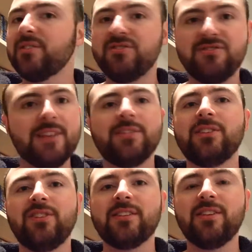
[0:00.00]
Definitely
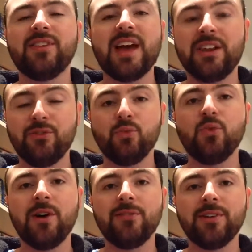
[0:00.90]
check this out. It's
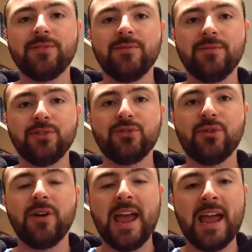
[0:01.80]
worth it, for
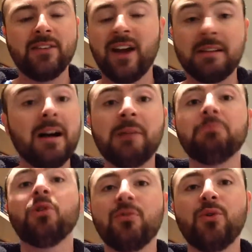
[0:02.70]
sure. And I, I
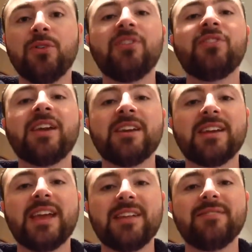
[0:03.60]
look forward to seeing it
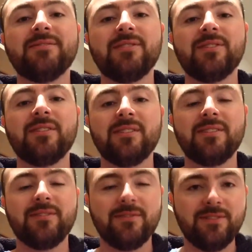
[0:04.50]
again.
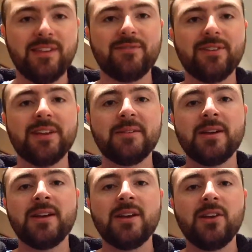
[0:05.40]
Definitely.
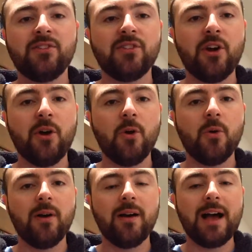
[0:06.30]

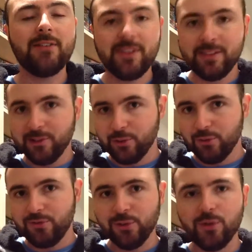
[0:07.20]
So, other than the little
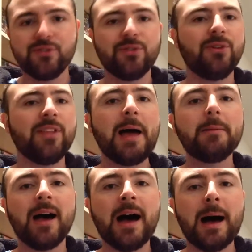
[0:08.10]
flaws and all
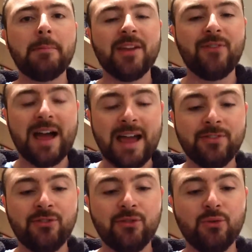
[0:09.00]
that, um, if I
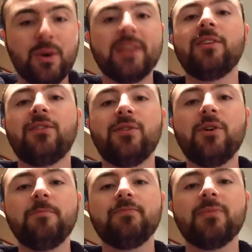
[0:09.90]
had to rate this
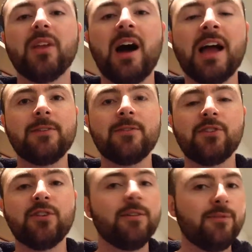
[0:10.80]
film, I it a
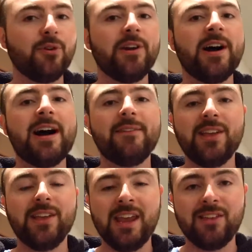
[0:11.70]
solid four and a half.
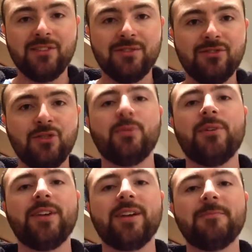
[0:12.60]
It is
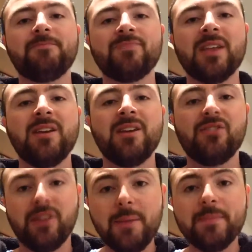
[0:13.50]
terrific.
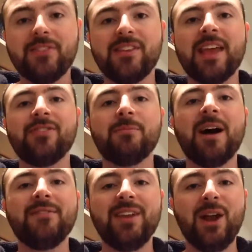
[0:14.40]
So, yep, that's the end of
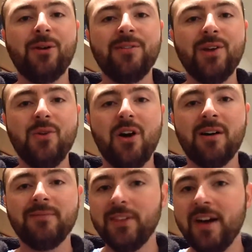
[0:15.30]
my video review
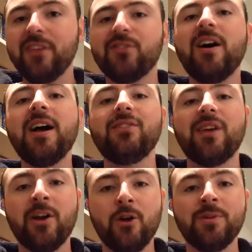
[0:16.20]
of The Nice Guys.
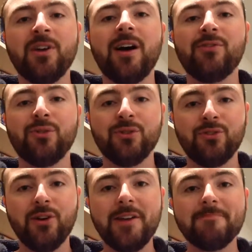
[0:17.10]
I hope you guys all
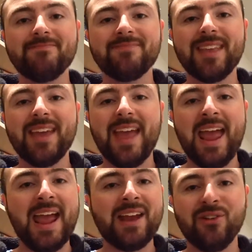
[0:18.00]
enjoyed it.
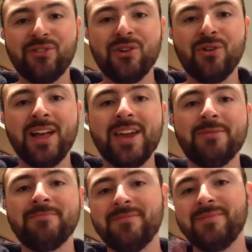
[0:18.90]
And I'll see you all later.
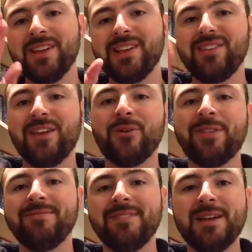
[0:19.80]
See you, everyone.
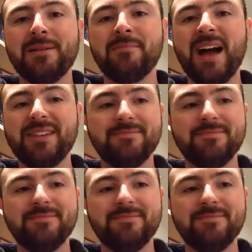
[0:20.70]
Bye.